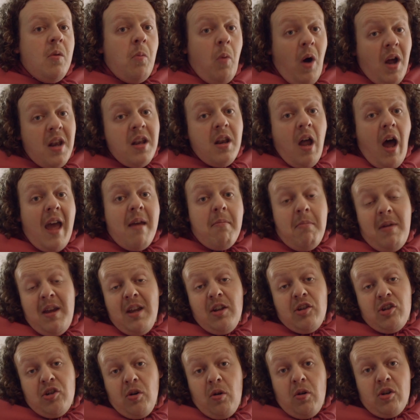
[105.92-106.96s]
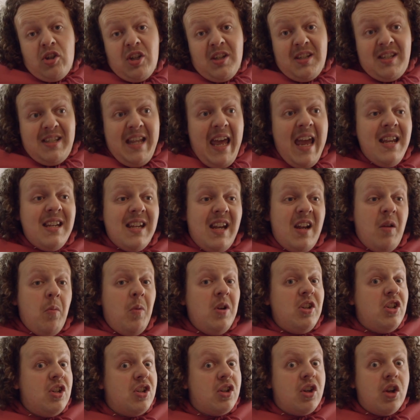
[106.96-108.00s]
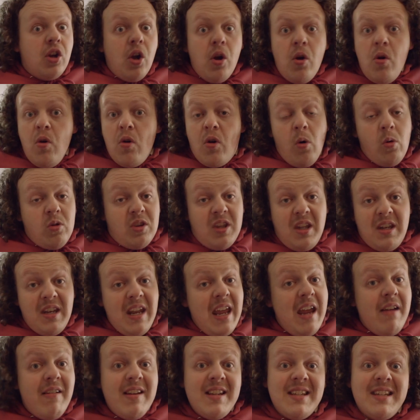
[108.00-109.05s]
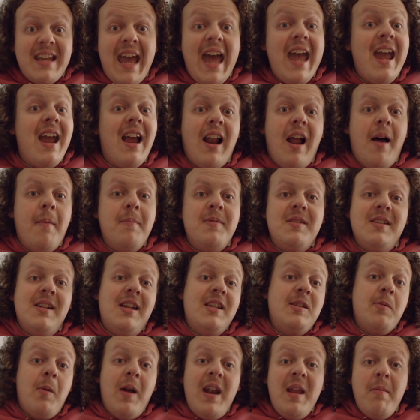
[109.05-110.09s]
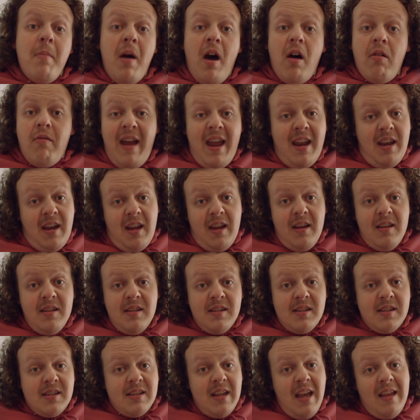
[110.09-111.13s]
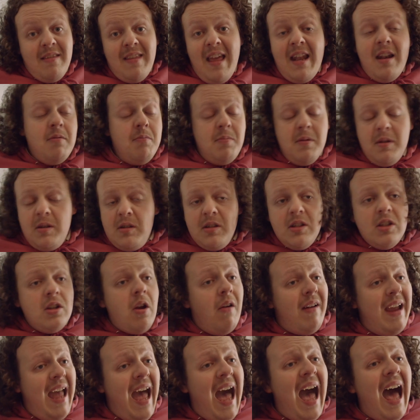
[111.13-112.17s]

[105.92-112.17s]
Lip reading: One night, me and Georgia stayed in and we just Googled the nearest gay clubs in a 20-mile radius. And then, sorry,